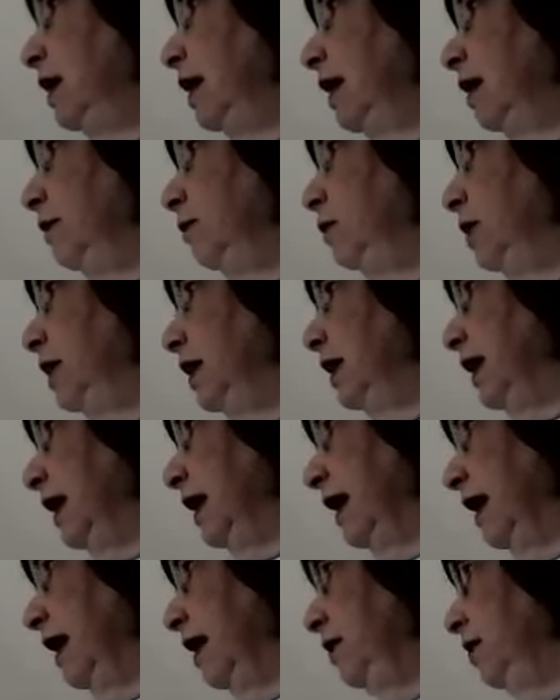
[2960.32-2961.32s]
And when I
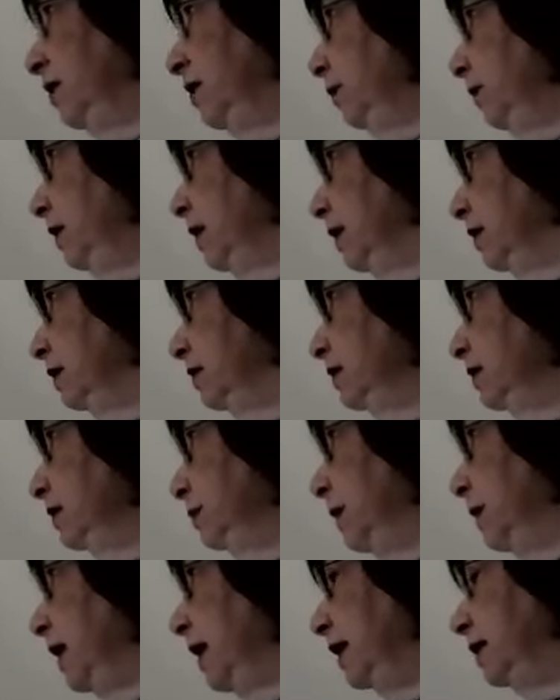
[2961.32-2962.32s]
add them, because it's
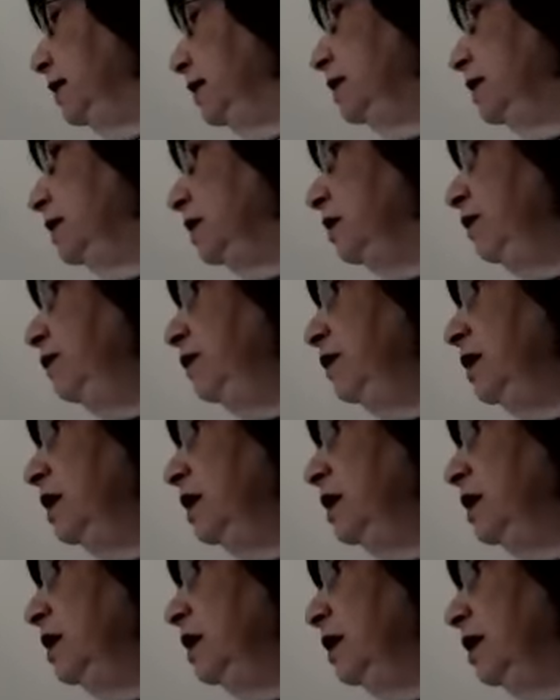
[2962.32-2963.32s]
positive,
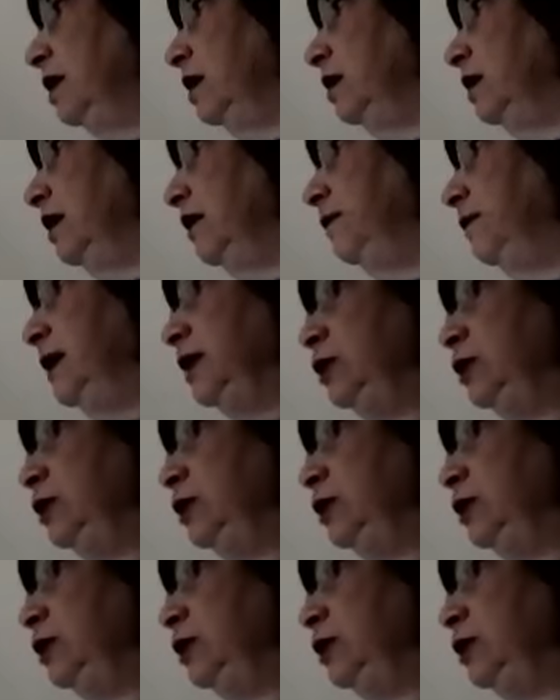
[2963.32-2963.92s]
it'll give me